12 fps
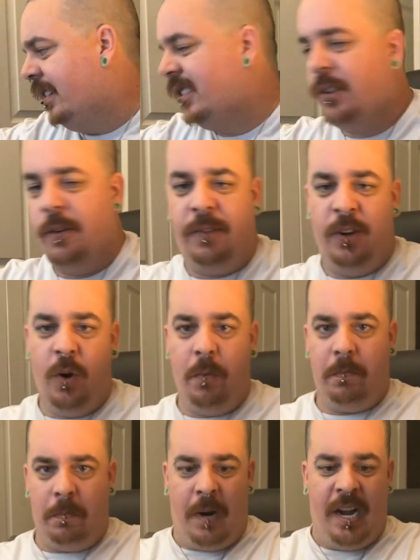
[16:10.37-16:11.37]
So if you
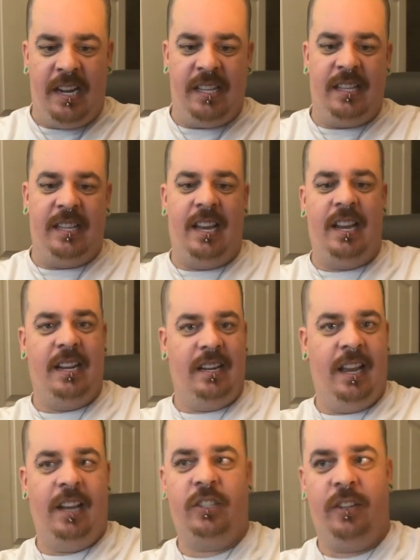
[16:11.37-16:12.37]
don't mind that
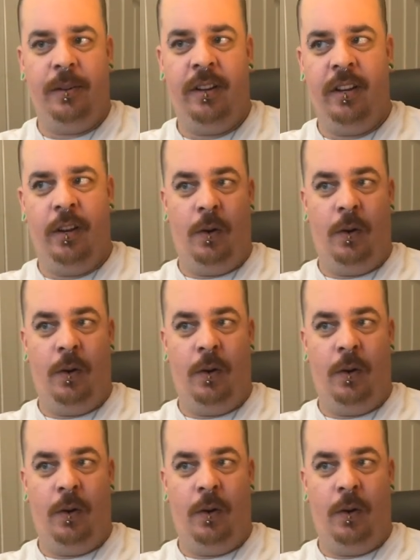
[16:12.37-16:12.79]
and actually,